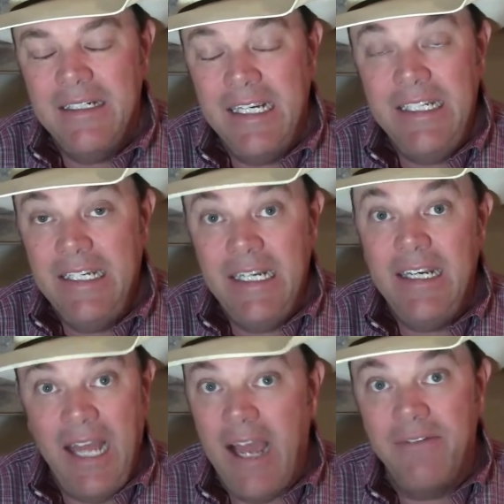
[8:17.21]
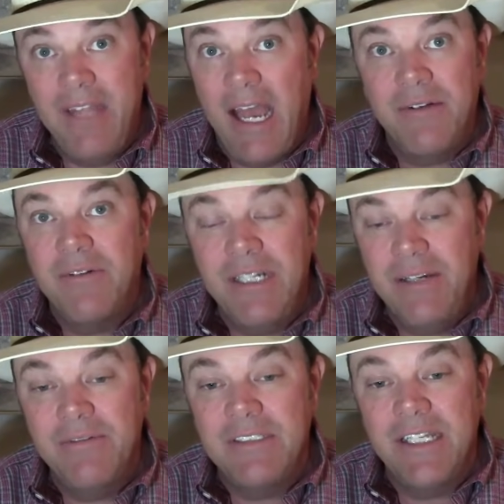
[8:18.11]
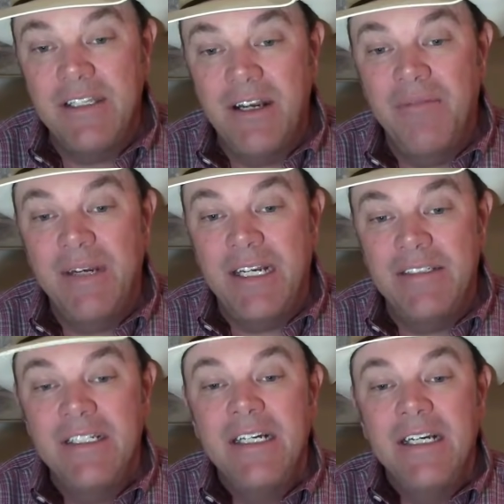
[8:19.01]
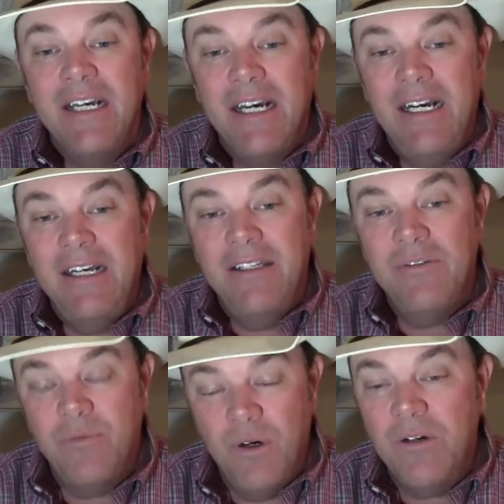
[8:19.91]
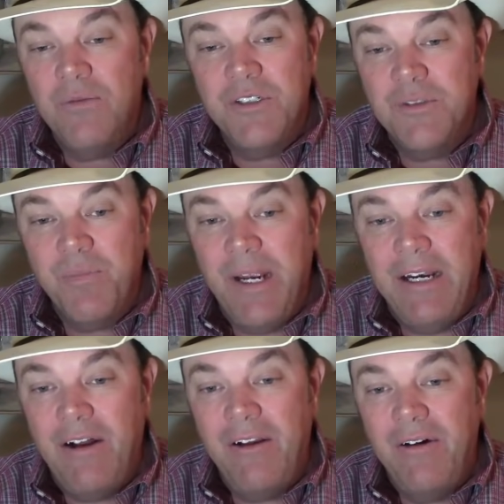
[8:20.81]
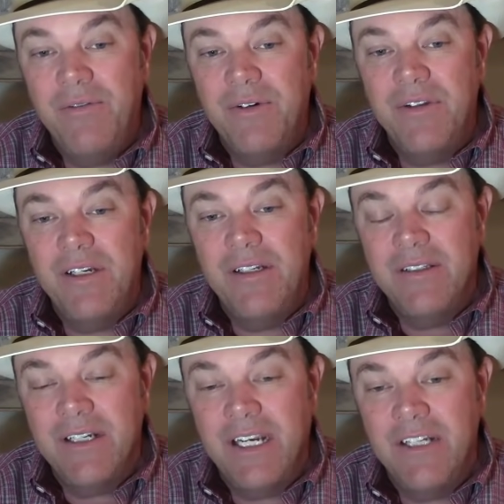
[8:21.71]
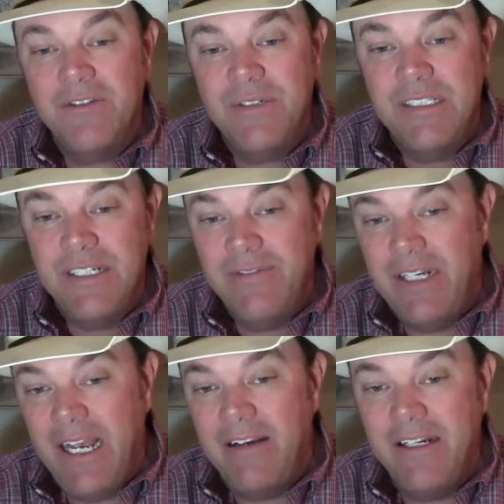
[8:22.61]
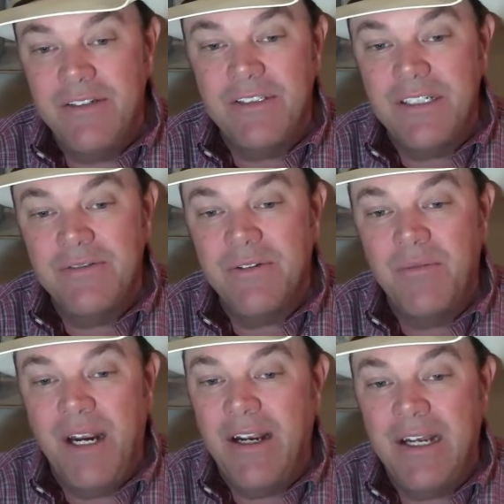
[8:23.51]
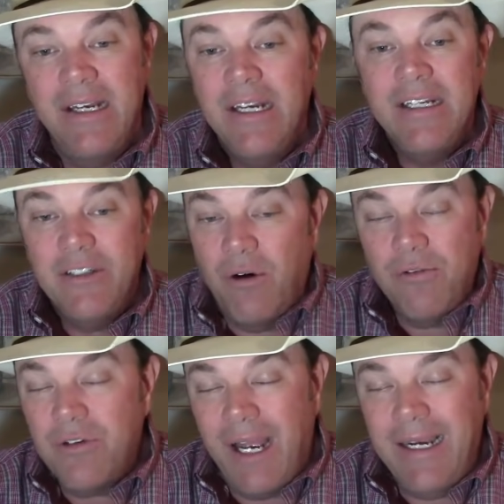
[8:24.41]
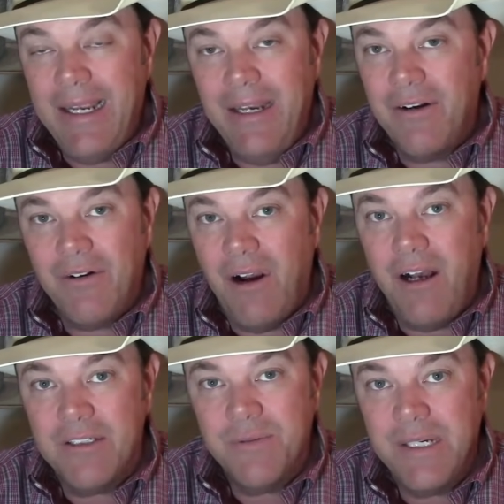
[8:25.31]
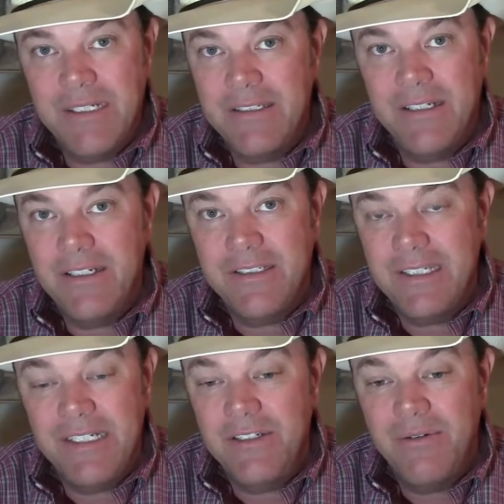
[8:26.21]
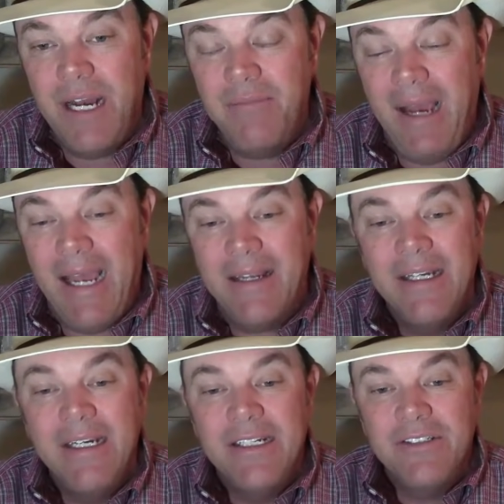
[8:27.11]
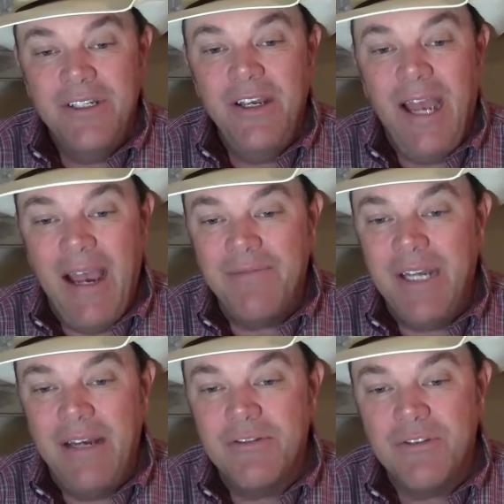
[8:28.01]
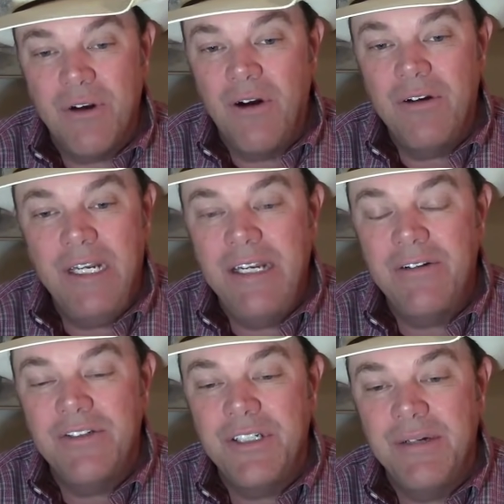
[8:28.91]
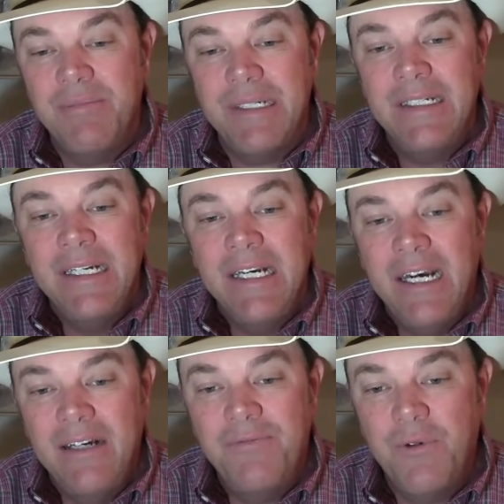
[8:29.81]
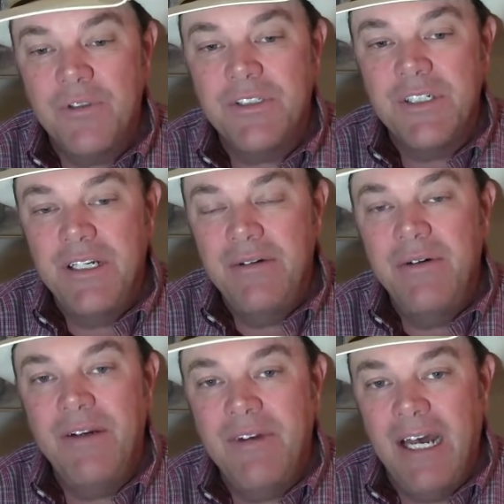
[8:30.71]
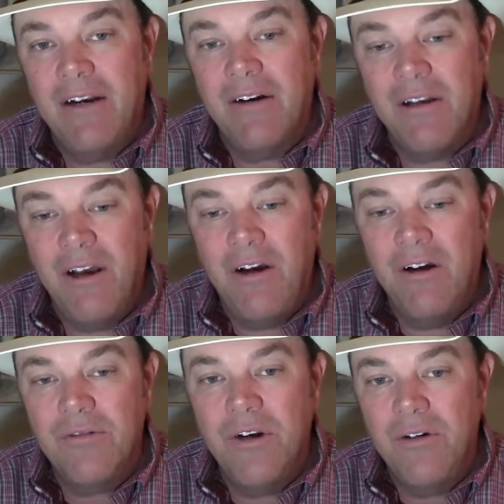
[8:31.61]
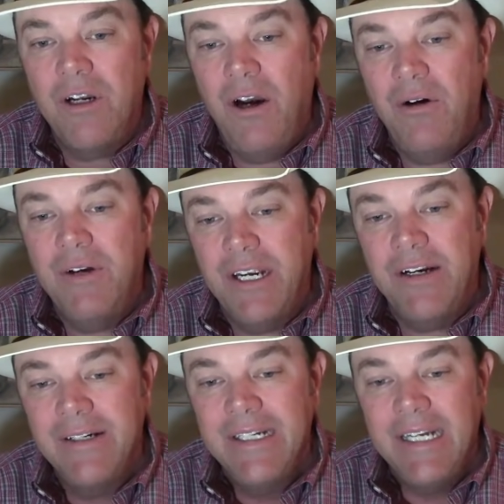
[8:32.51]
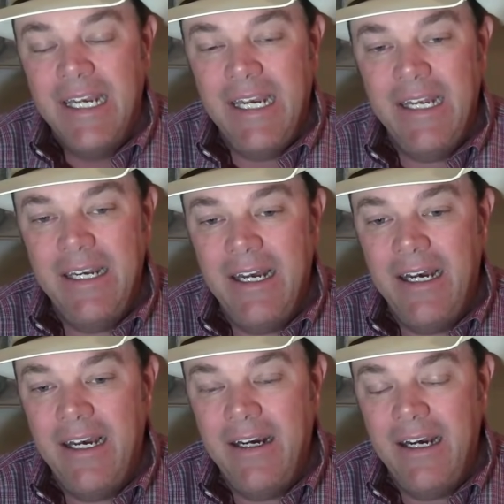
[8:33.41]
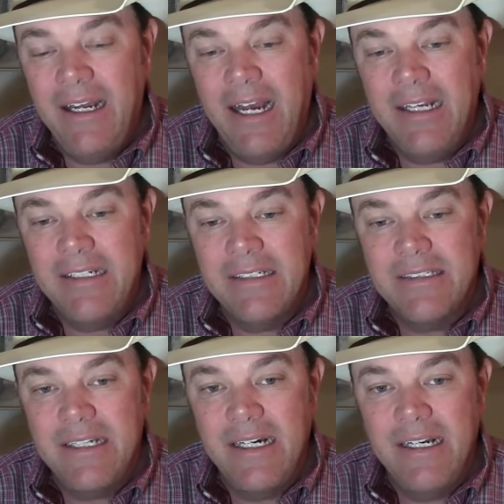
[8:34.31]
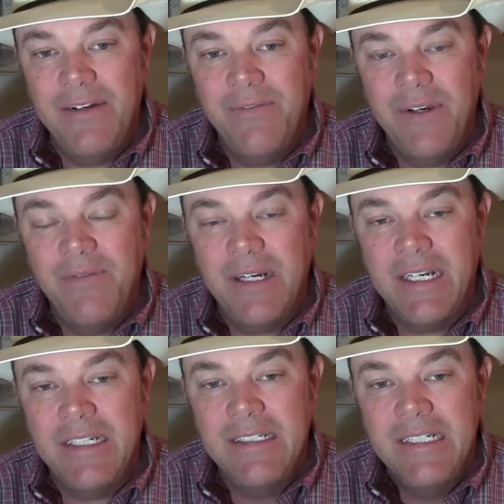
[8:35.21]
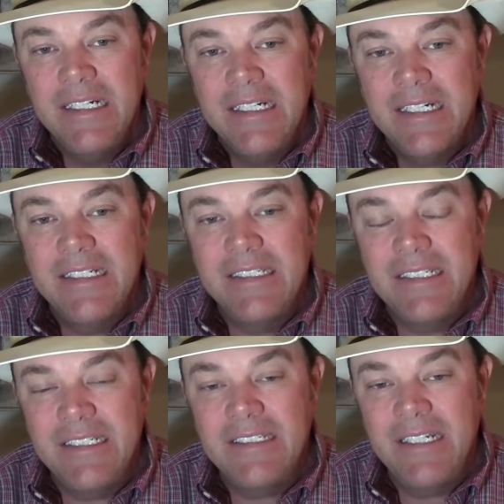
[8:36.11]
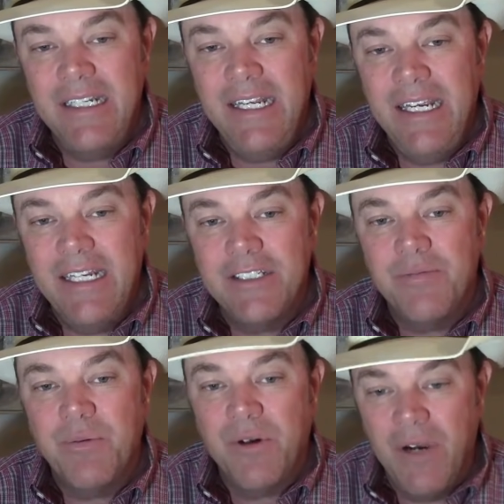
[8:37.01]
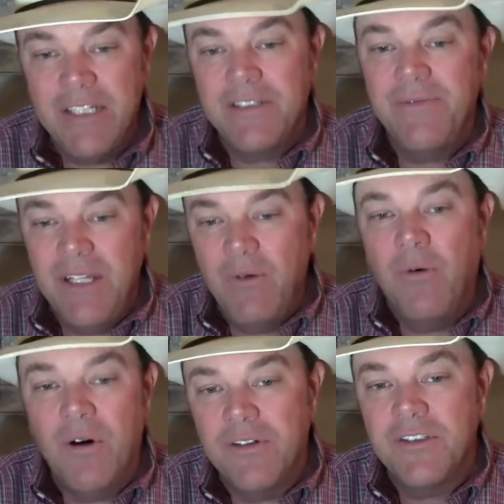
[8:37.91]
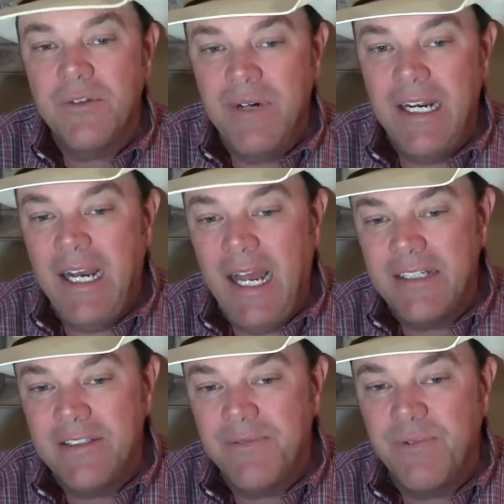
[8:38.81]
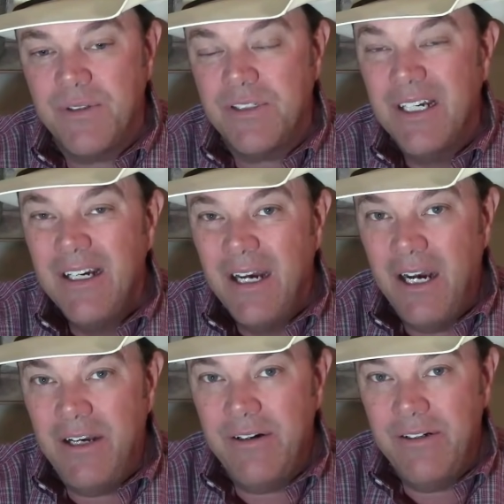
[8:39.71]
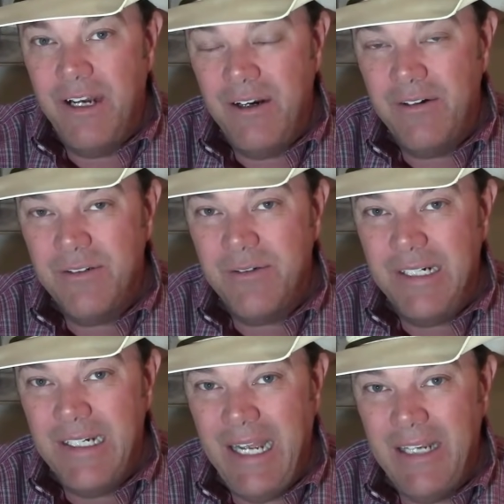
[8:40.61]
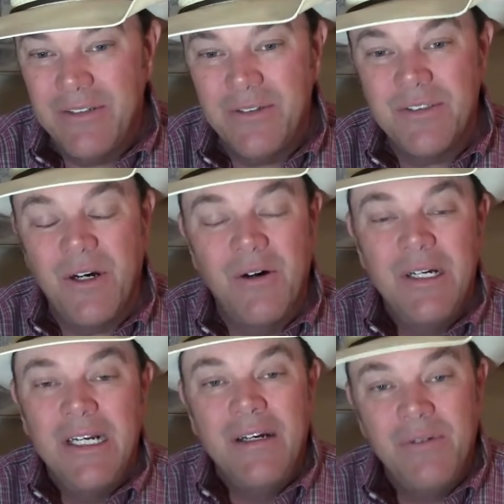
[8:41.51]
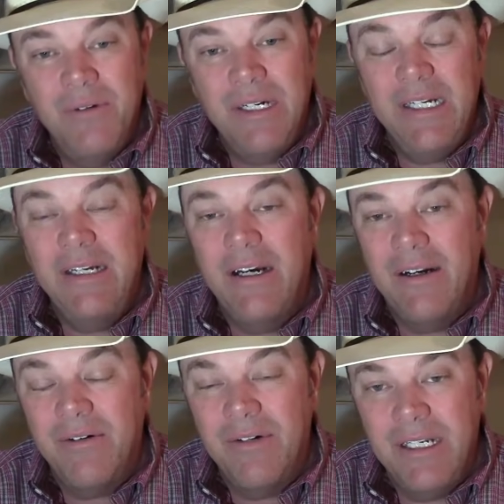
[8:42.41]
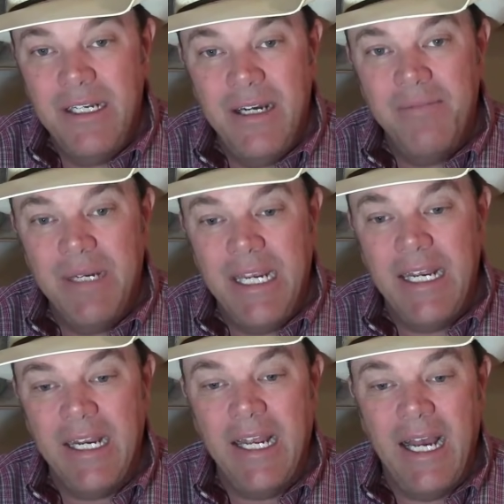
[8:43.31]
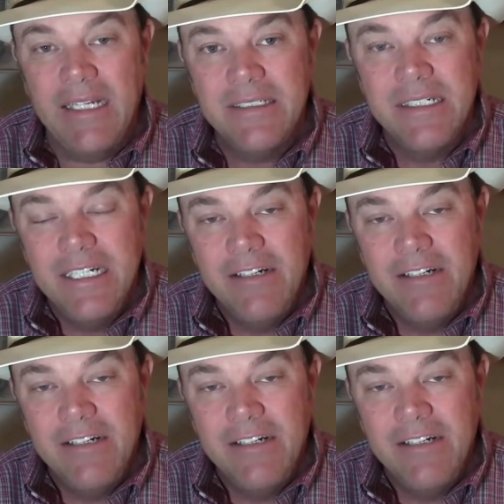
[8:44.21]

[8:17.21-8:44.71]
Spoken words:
He didn't have that when he was in there, because the word was spread all over the countries, even down into Central America. Don't try to get across, because they'll just send you right back. So you have to have strong leadership, and unfortunately, we've got a long road to hoe here. And if it can consistently gets progressively worse the way it has the first 100 and 120 days or so, we are really up against it, guys.